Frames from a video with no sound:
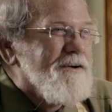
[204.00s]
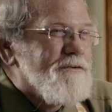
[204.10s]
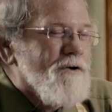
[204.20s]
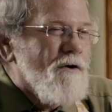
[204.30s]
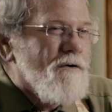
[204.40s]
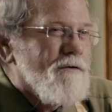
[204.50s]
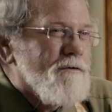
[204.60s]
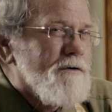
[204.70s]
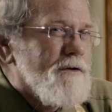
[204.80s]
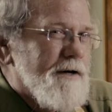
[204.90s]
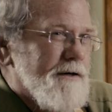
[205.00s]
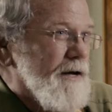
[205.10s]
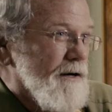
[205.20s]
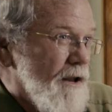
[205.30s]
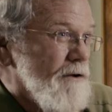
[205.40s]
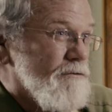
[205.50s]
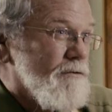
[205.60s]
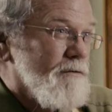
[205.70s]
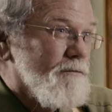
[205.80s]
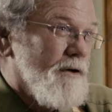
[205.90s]
So that day at
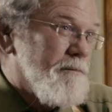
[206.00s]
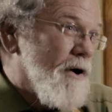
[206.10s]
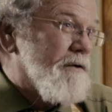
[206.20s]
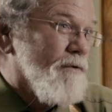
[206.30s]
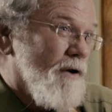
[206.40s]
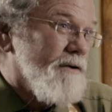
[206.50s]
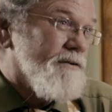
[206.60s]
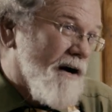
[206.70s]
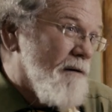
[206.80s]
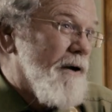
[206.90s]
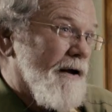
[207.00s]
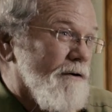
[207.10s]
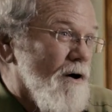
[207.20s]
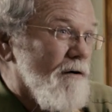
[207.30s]
lunch, they break for lunch. I come back to the